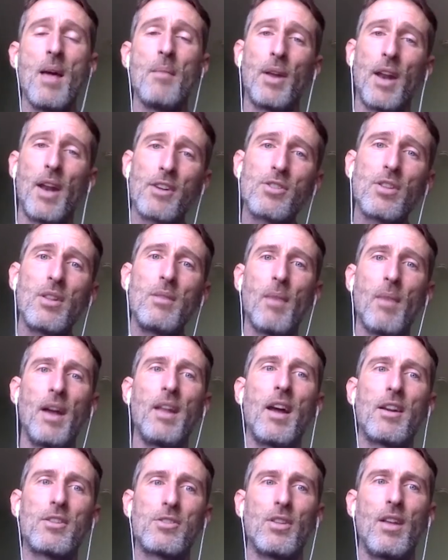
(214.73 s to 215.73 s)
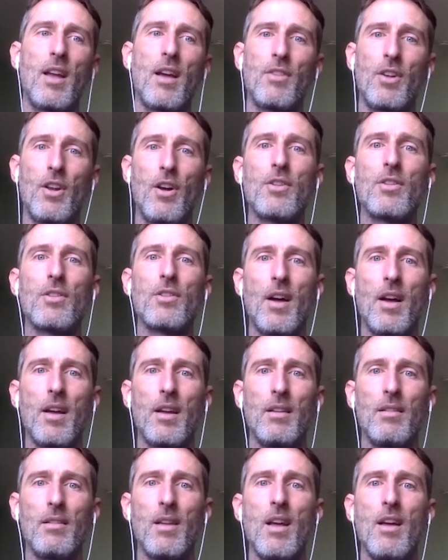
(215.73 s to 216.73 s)
but actually might actually have an
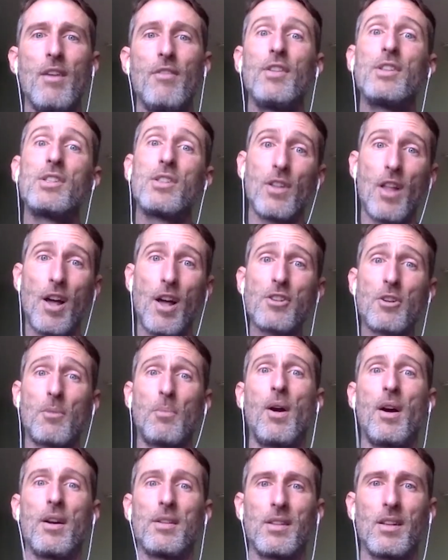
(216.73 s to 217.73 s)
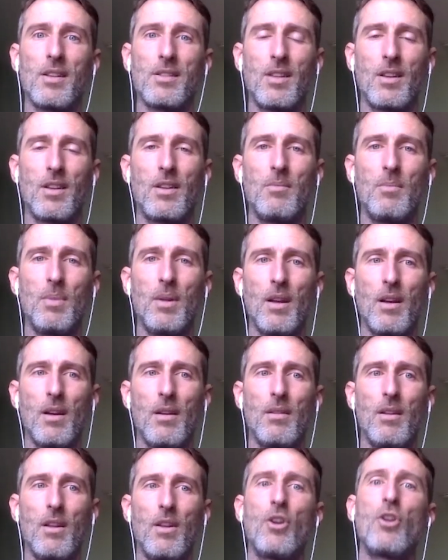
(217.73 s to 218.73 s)
underlying physiologic process that could be
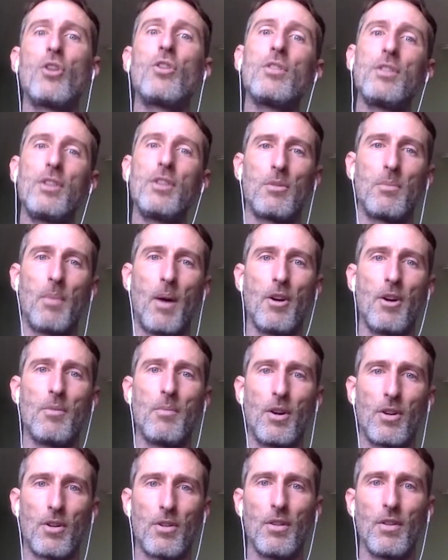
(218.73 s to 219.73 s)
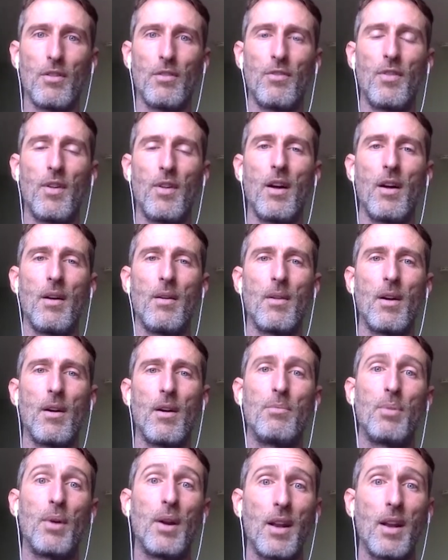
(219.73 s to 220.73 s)
an earlier biomarker
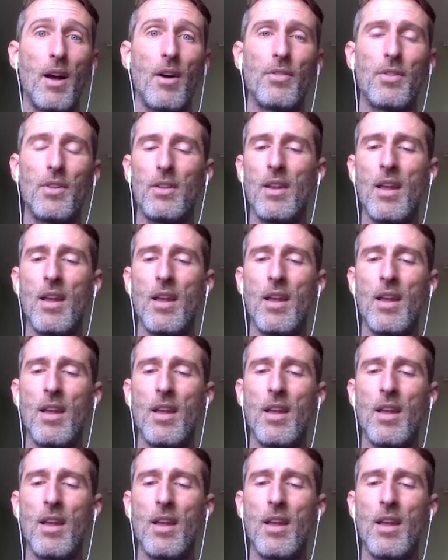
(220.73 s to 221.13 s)
of brain health.